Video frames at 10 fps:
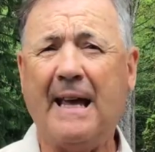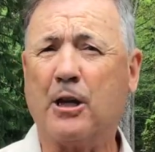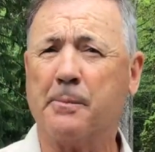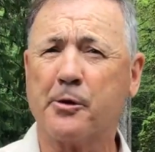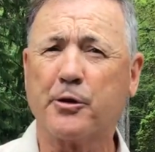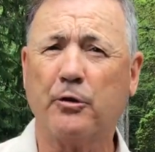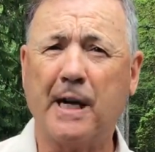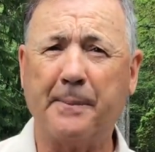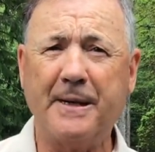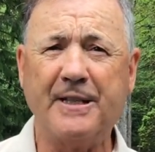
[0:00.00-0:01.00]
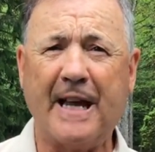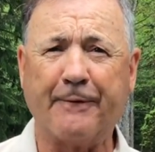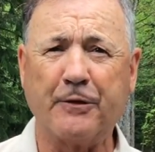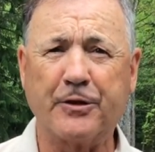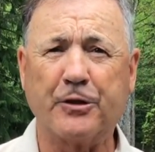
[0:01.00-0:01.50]
commercial company's
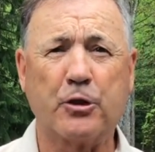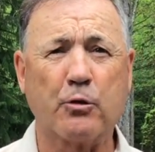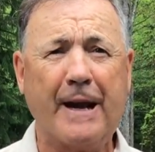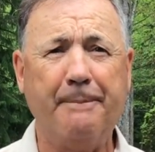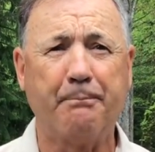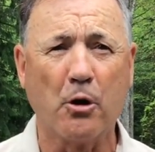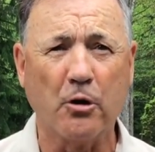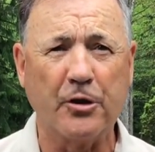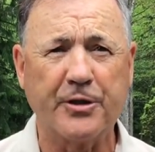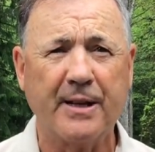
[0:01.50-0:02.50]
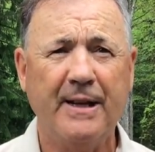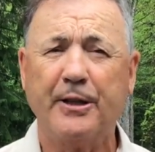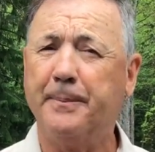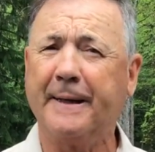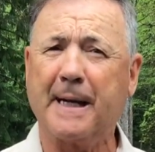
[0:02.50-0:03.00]
efforts to train birds
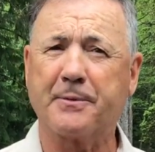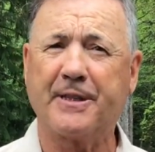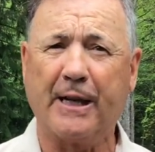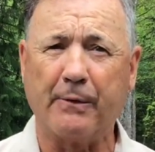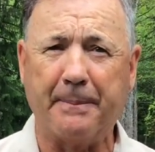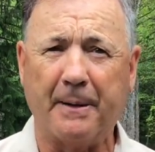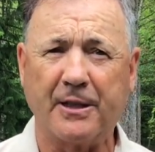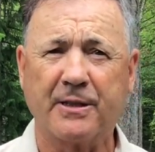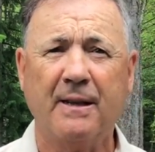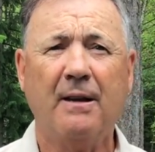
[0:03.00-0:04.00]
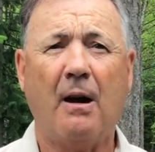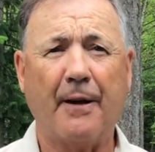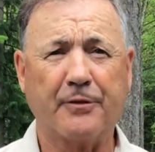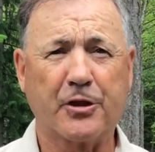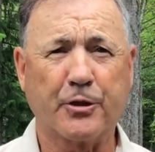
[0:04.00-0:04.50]
to pick up cigarette butts
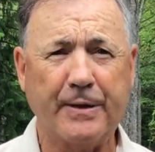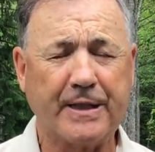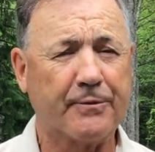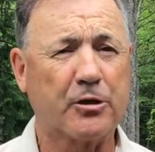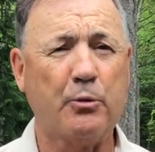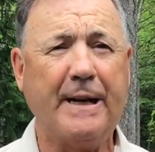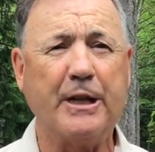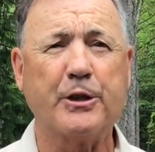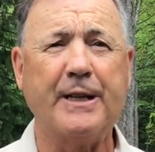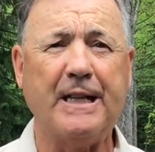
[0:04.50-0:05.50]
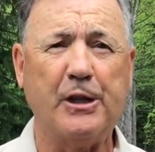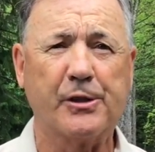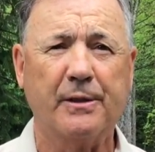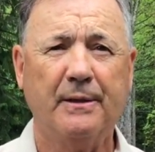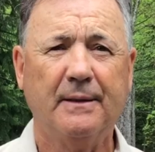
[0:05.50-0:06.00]
off the streets of Swedish cities.